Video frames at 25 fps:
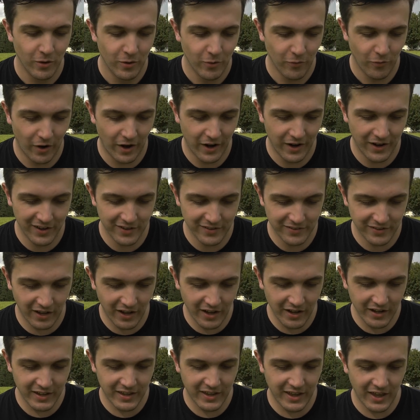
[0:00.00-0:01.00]
right, is
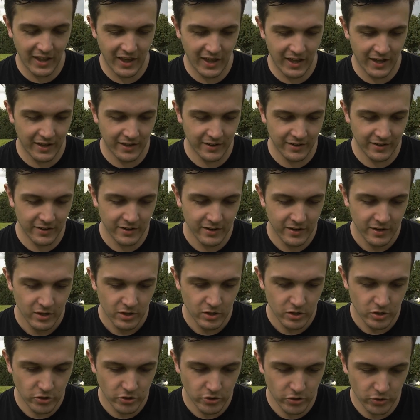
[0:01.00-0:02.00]
I can
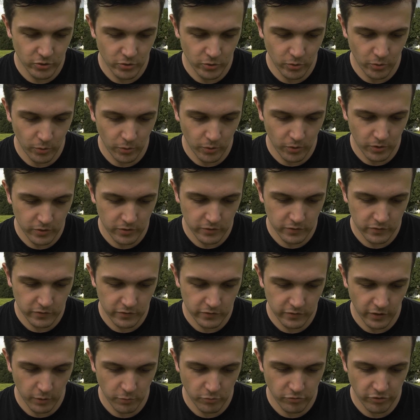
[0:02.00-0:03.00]
do
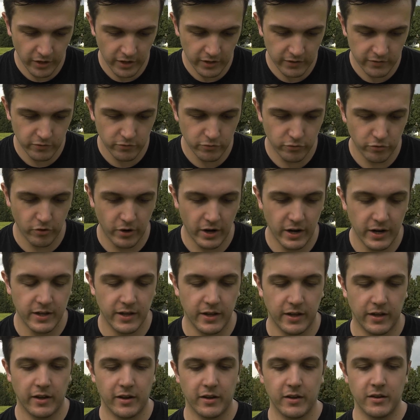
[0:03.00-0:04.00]
subject
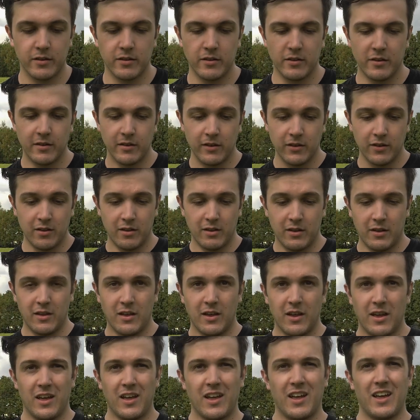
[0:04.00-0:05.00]
tracking.
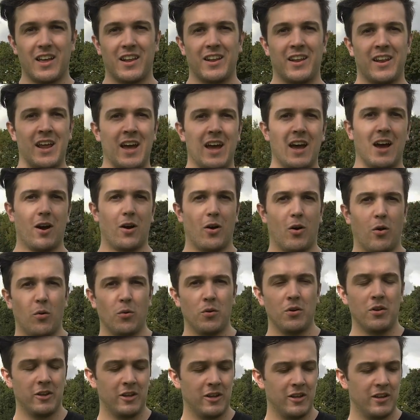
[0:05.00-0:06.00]
And
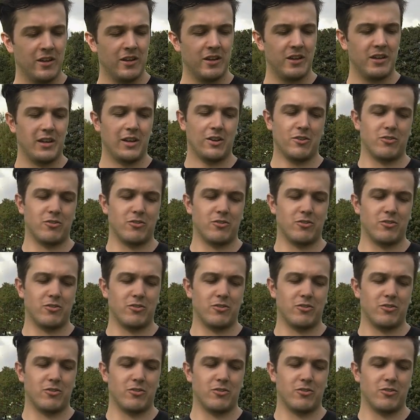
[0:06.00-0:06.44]
now it